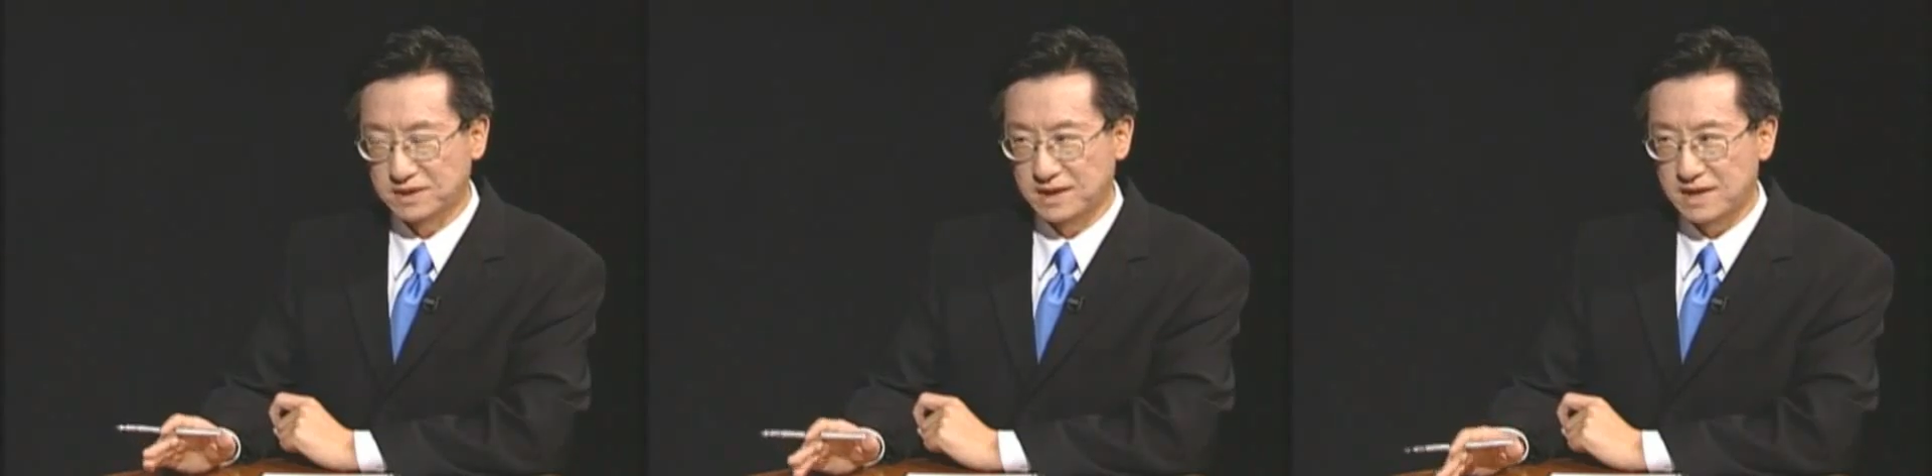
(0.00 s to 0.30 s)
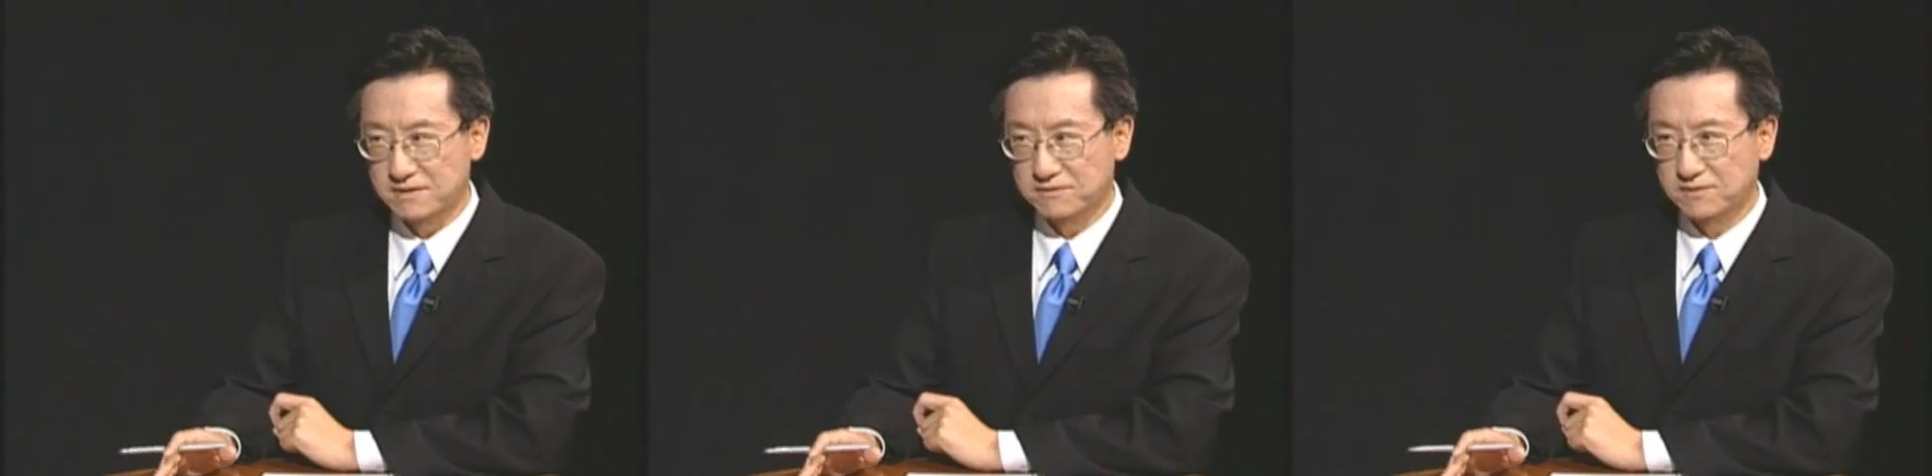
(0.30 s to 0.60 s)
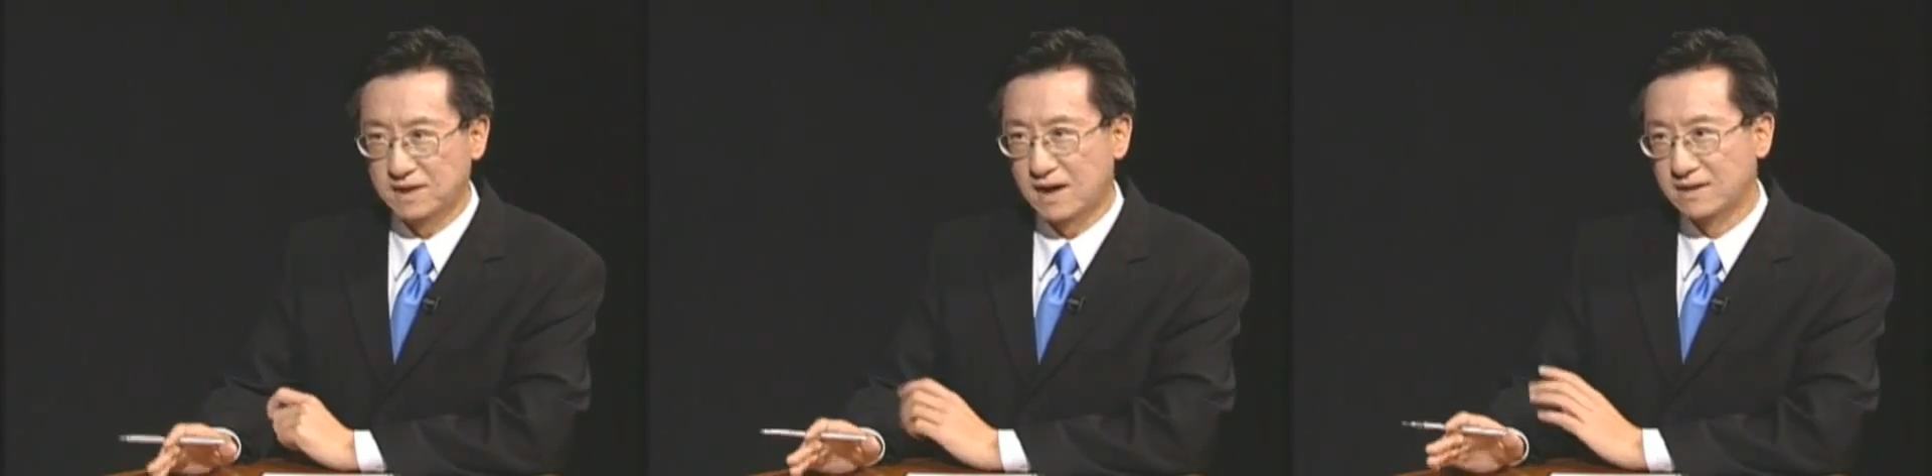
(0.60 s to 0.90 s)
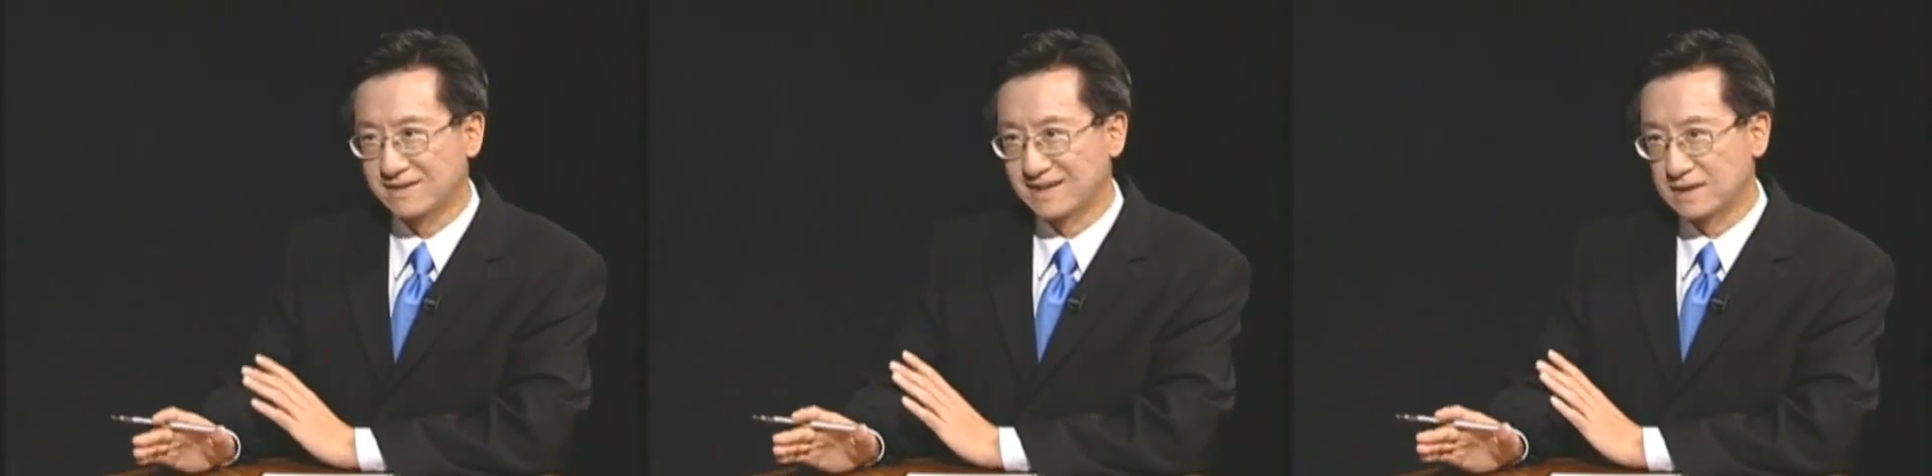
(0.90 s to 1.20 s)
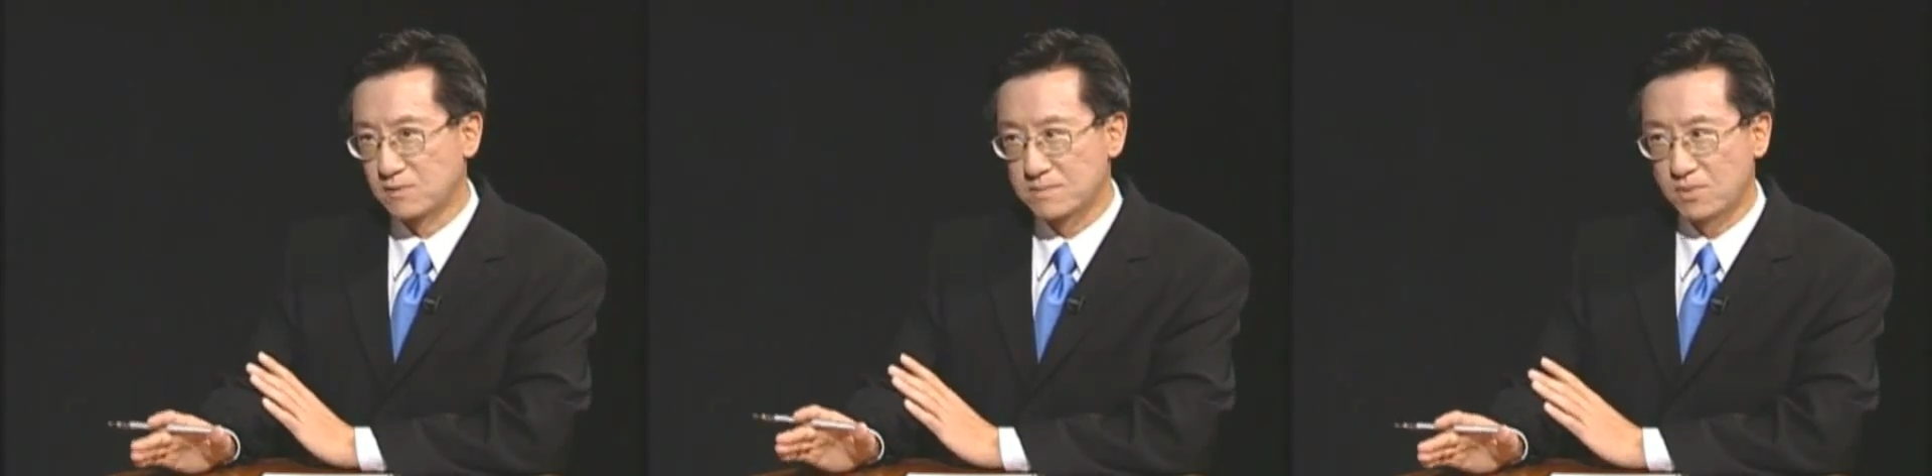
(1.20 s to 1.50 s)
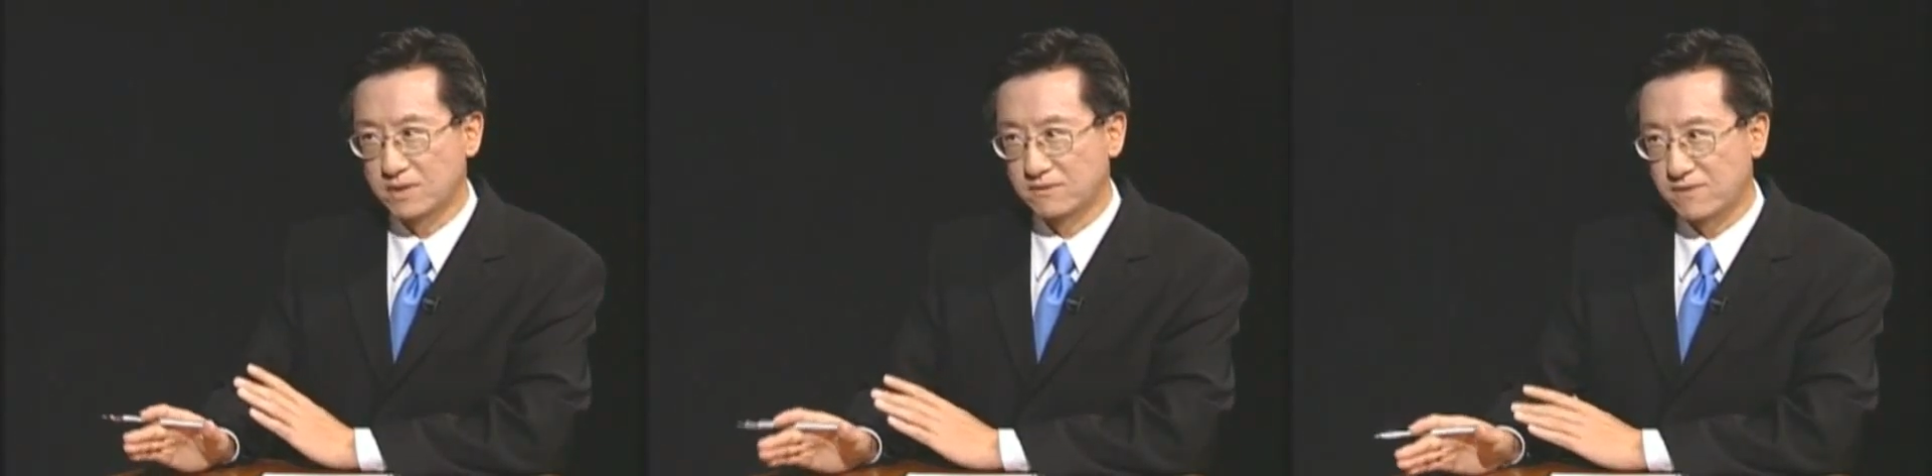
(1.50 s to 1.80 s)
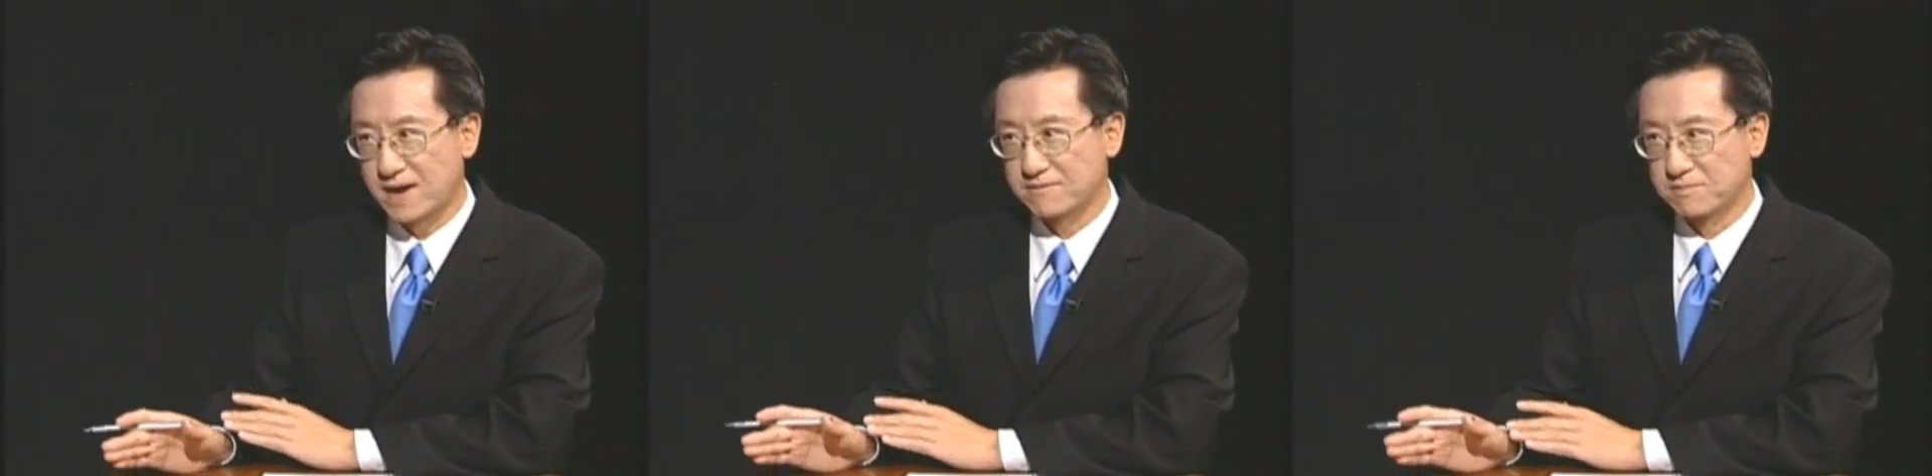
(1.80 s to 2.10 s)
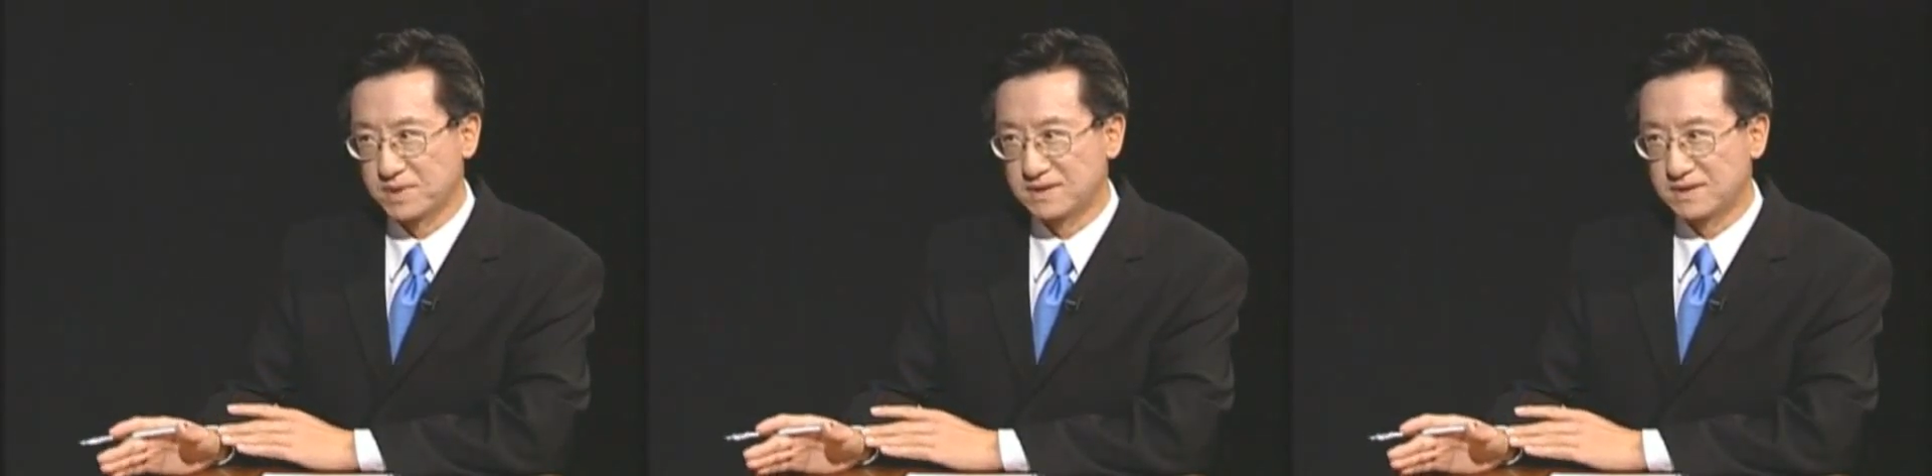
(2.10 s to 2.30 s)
They have got like a $1.5